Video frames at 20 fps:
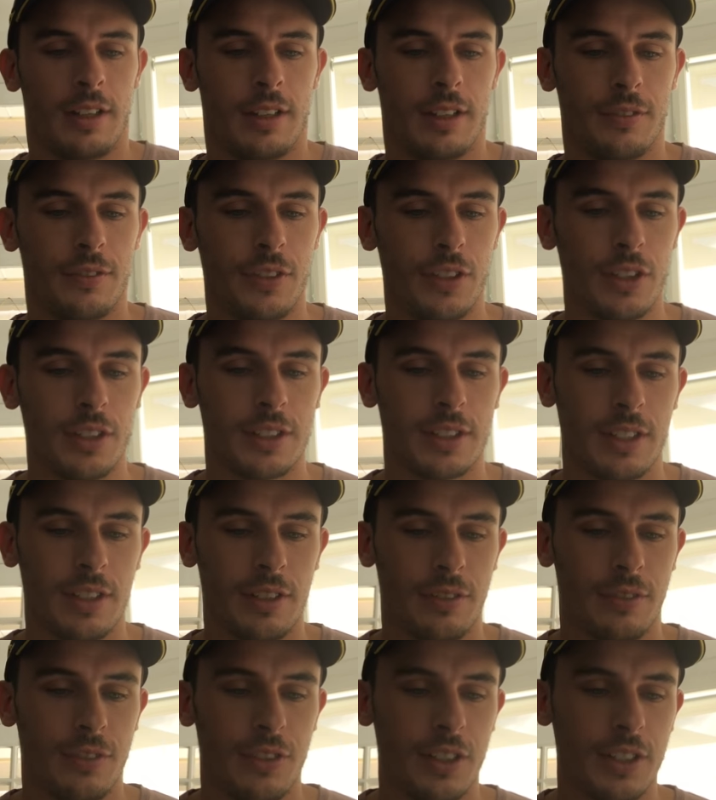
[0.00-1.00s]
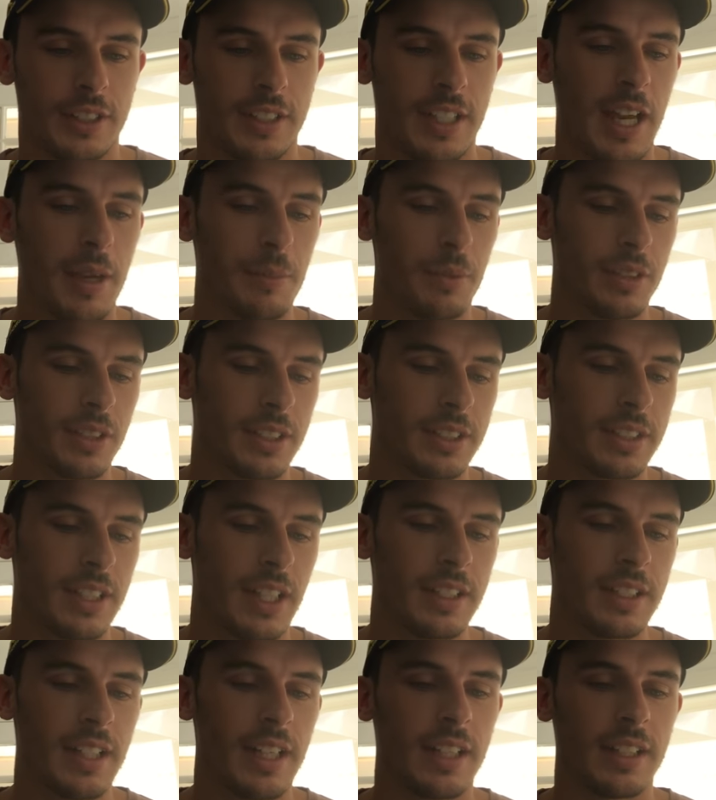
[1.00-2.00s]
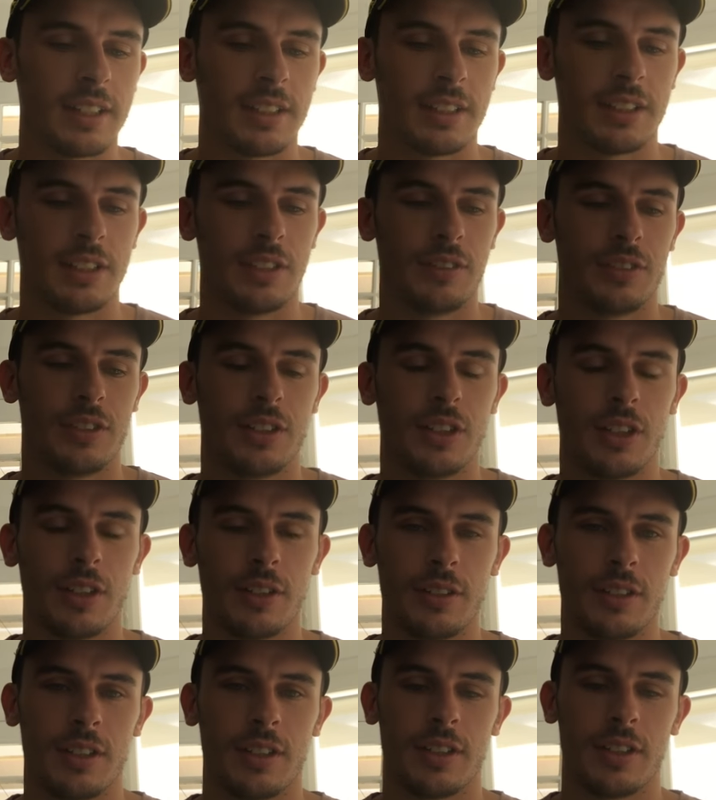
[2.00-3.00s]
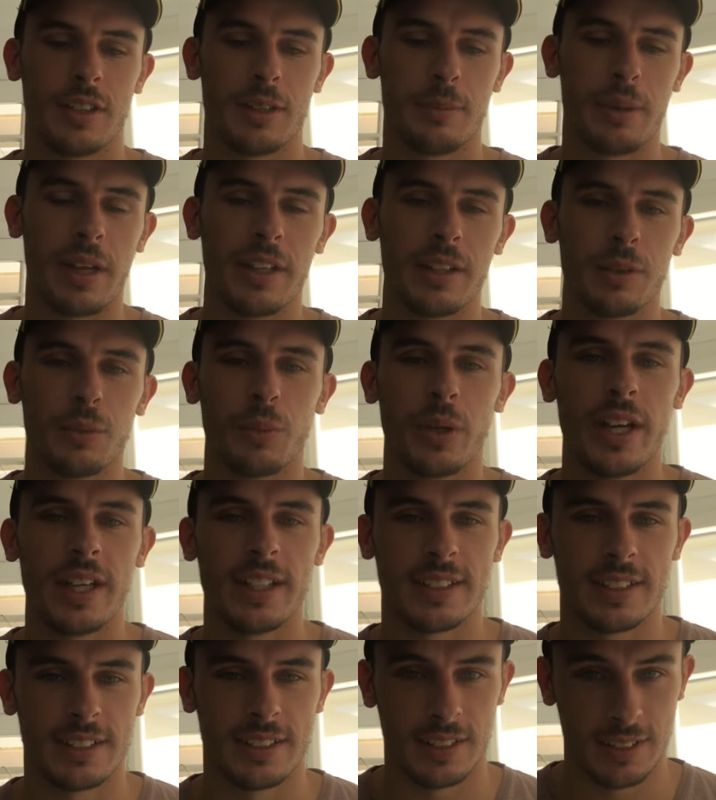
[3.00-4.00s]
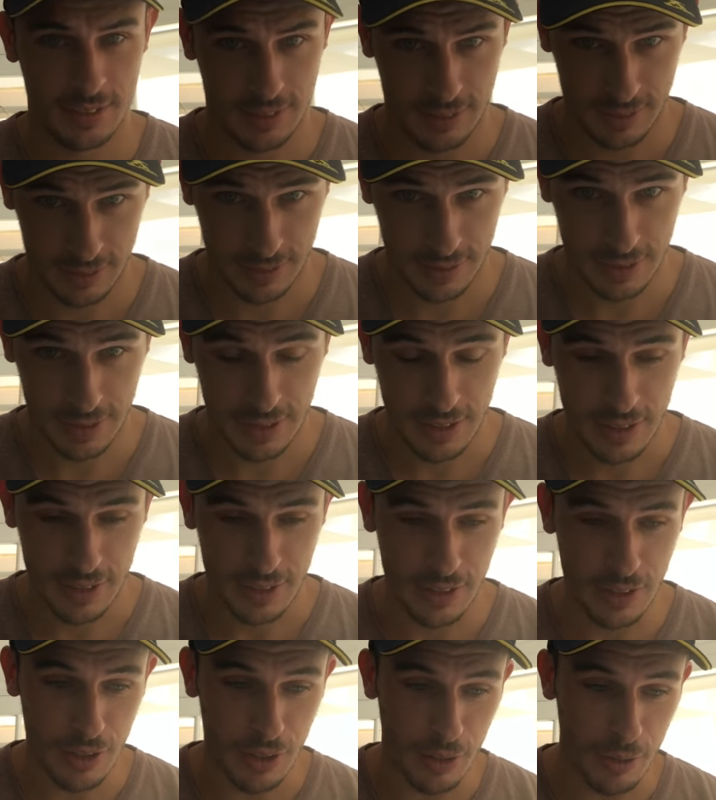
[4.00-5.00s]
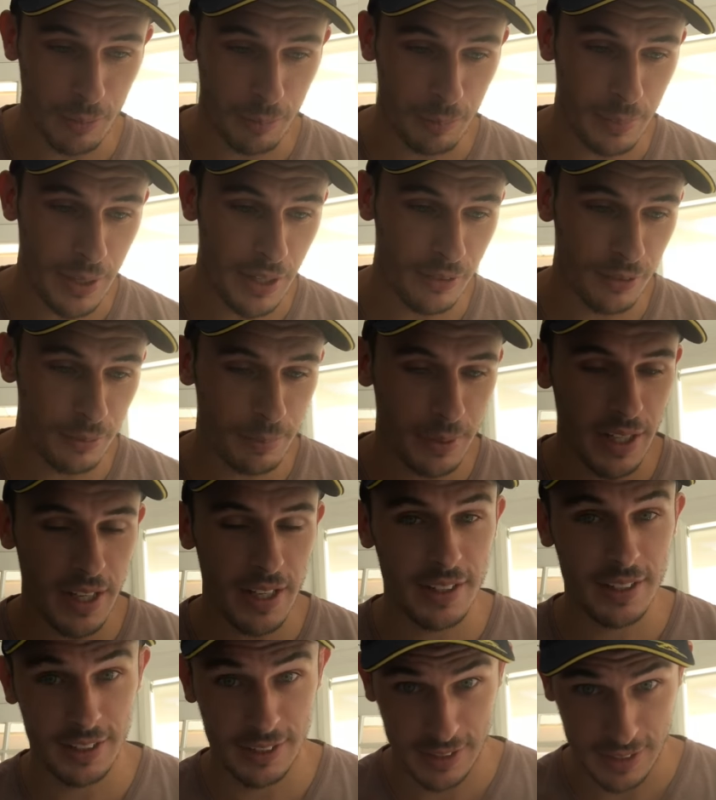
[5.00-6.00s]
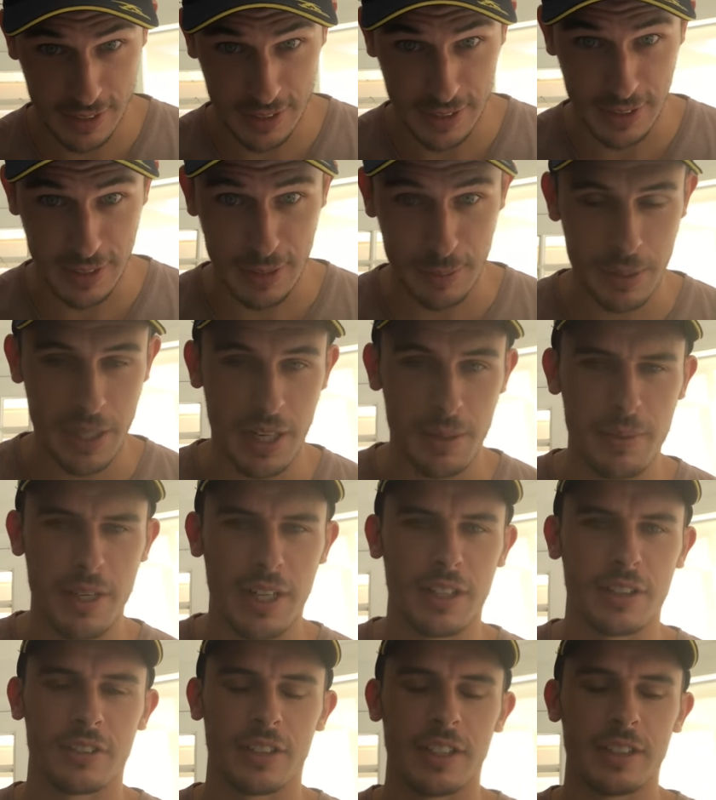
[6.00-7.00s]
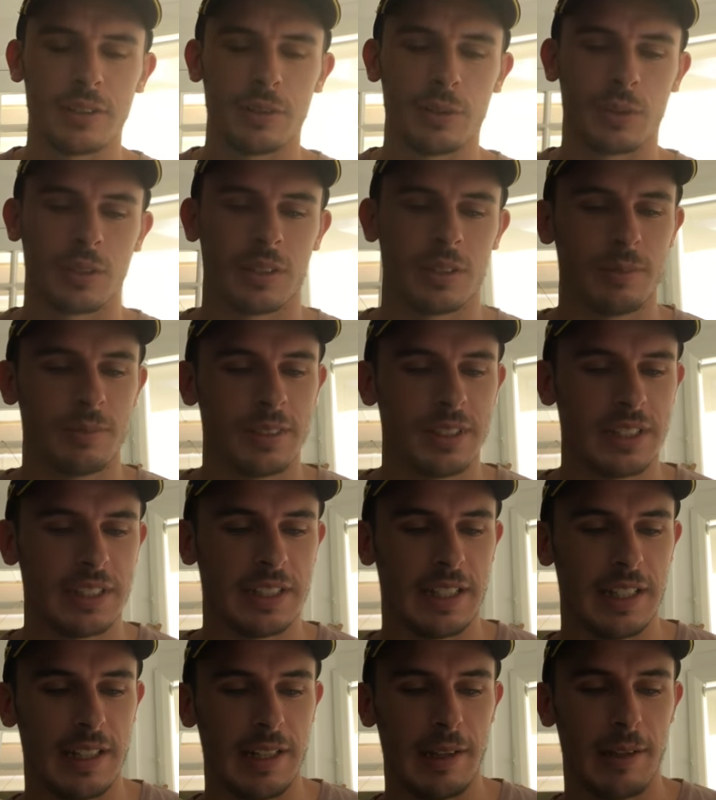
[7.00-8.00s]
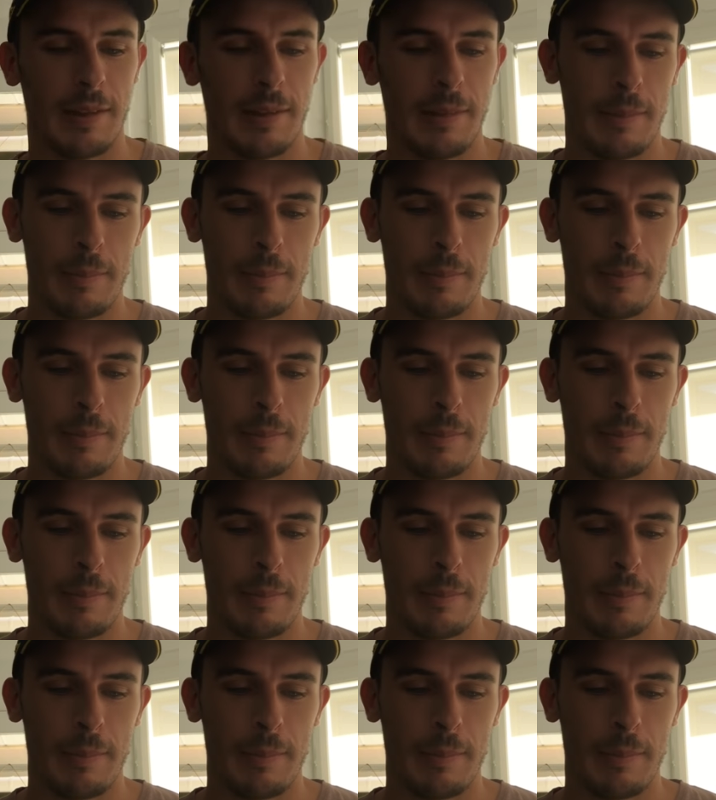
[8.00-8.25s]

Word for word: the first, first game on the Sunday, you've got the Bell of the West, the old Penrith Panthers and the Parramatta Eels. So